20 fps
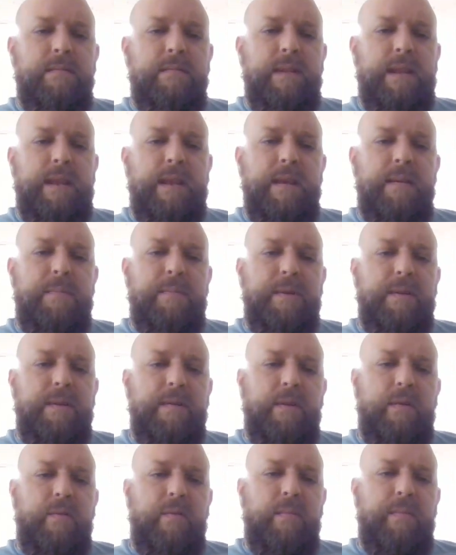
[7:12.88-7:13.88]
hip
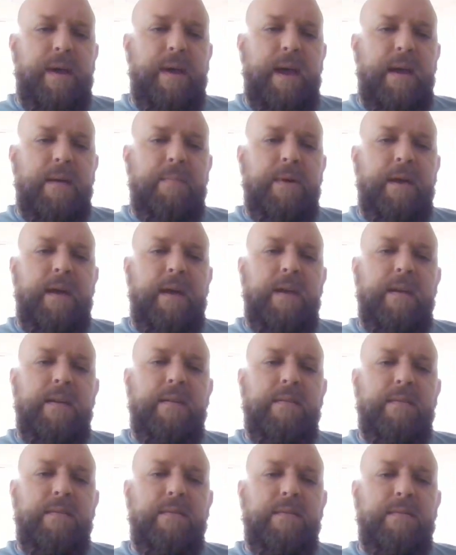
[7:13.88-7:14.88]
and lower back
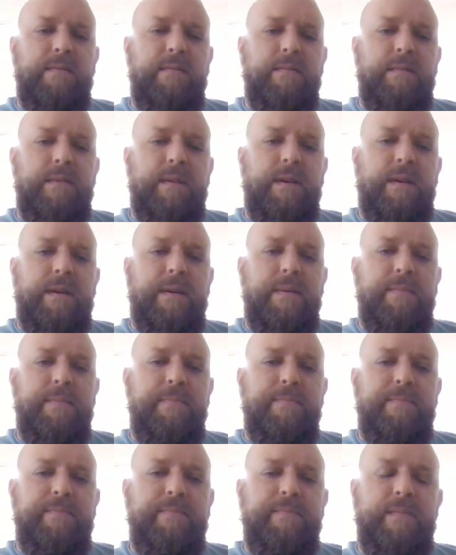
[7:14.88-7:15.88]
pain,
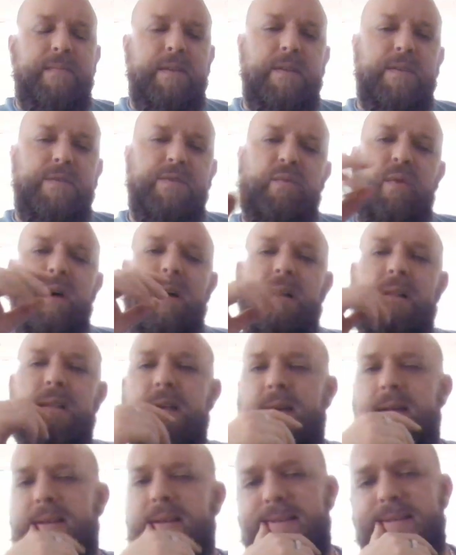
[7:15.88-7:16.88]
as
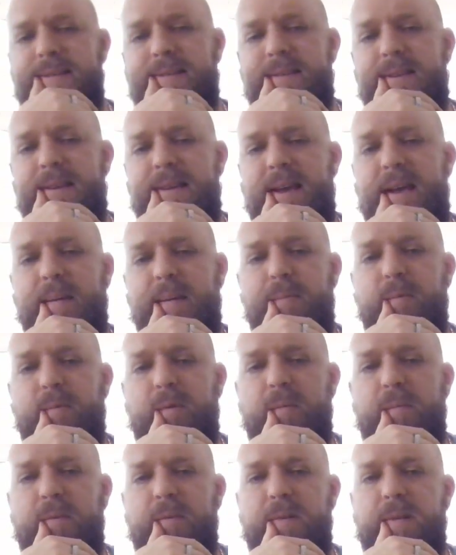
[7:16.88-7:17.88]
well as the
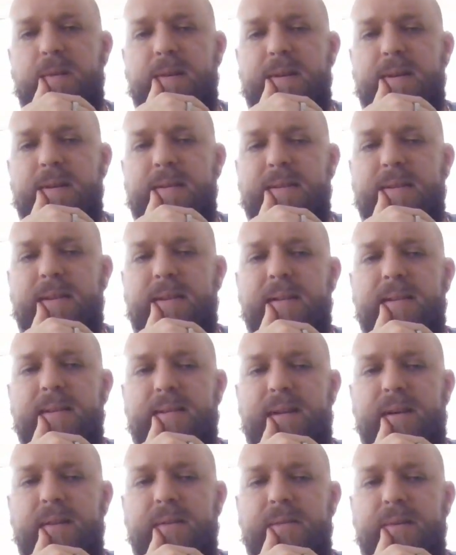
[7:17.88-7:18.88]
abnormal skin
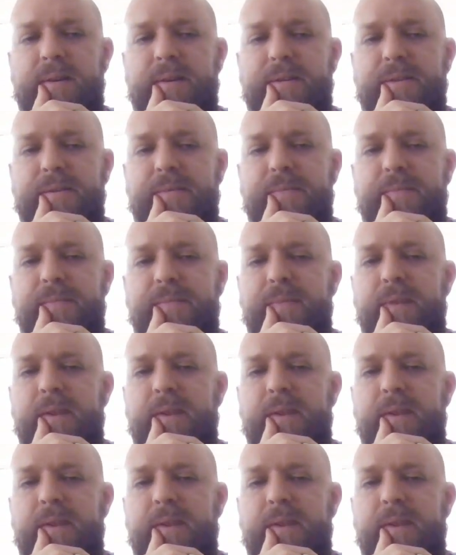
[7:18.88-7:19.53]
discoloration.